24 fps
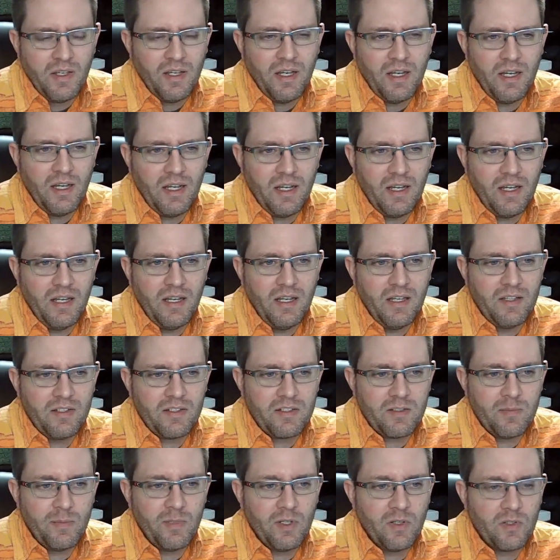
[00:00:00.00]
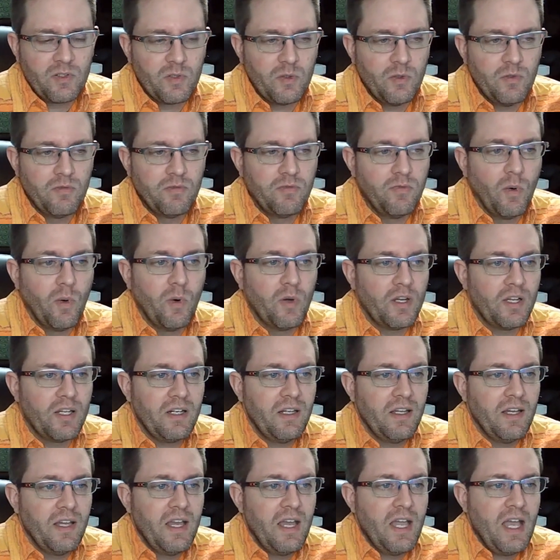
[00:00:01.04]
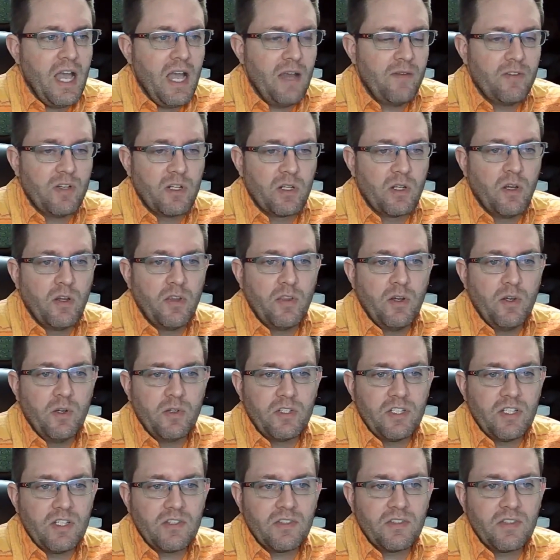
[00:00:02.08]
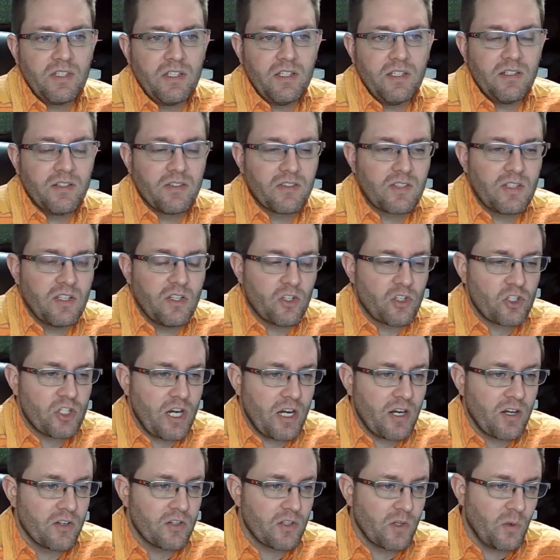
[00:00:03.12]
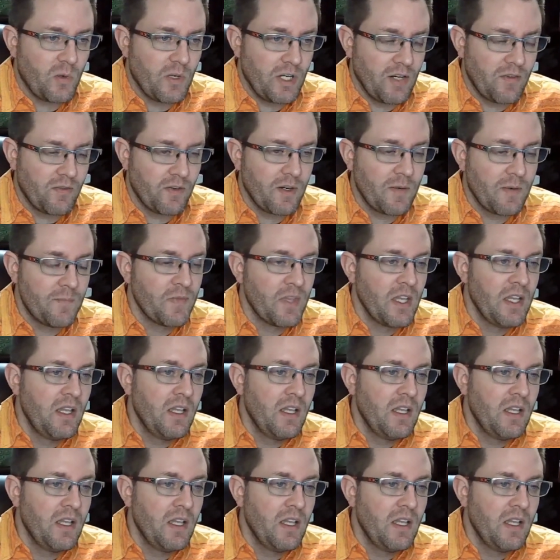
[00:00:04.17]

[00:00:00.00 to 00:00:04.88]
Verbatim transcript: uh, to be able to avoid having to go to the OTC and sell shares or whatever.